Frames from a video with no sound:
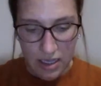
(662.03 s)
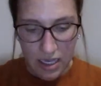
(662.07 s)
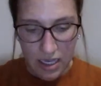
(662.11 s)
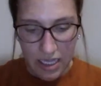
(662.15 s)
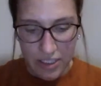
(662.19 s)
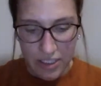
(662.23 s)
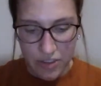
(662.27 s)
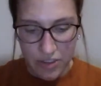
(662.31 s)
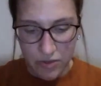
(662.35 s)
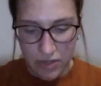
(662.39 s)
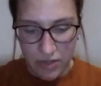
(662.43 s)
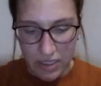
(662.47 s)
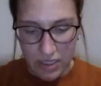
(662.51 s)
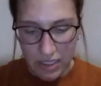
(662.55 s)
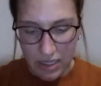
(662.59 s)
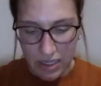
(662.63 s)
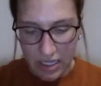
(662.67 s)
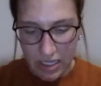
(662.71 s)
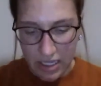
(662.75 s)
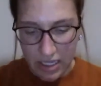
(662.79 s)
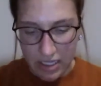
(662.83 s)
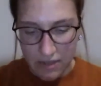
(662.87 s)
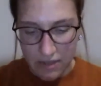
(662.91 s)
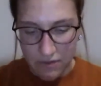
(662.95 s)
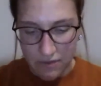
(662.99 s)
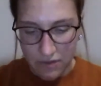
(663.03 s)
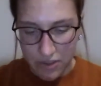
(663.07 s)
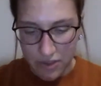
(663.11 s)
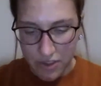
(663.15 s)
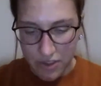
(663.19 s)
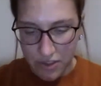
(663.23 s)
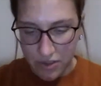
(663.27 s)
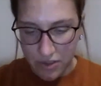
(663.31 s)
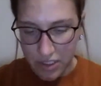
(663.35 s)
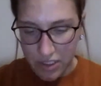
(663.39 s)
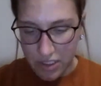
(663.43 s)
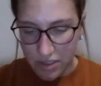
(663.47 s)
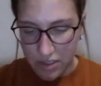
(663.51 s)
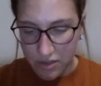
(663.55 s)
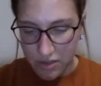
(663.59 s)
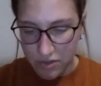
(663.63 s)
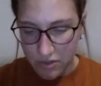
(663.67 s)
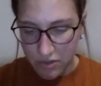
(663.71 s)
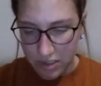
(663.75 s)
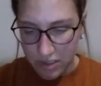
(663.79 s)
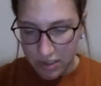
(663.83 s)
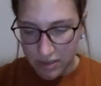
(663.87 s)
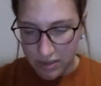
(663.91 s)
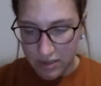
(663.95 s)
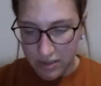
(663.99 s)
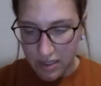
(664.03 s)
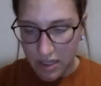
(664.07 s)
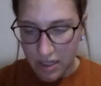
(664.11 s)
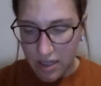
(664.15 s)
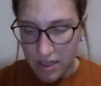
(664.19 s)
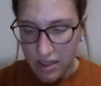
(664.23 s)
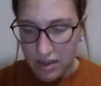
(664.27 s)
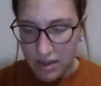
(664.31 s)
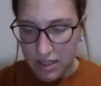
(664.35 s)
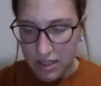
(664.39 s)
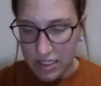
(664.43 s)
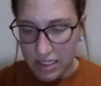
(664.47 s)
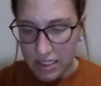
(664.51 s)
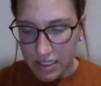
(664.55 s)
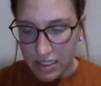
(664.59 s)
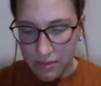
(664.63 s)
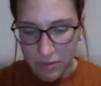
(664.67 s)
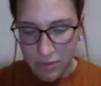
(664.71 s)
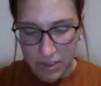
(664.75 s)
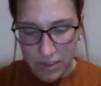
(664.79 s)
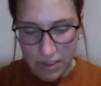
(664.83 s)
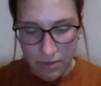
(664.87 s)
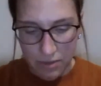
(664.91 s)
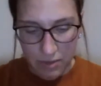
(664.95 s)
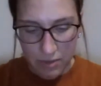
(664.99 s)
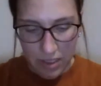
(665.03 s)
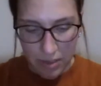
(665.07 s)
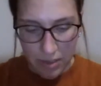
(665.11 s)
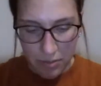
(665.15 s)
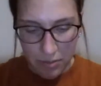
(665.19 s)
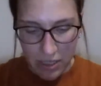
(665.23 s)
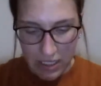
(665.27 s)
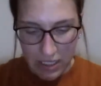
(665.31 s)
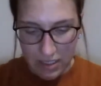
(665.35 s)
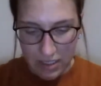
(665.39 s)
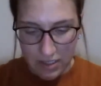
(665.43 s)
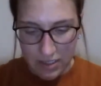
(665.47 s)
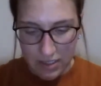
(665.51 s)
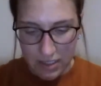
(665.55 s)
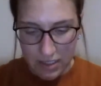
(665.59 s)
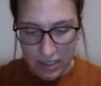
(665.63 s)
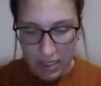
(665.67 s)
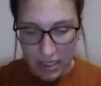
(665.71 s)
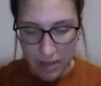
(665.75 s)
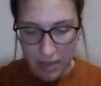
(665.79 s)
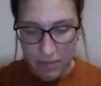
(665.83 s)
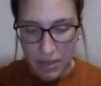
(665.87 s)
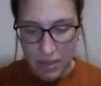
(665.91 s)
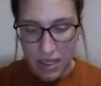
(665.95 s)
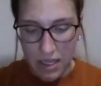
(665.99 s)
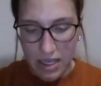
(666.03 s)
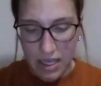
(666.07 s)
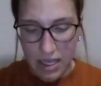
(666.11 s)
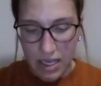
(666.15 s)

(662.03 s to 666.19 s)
I joined the line for shooting drills. The team was already practicing them.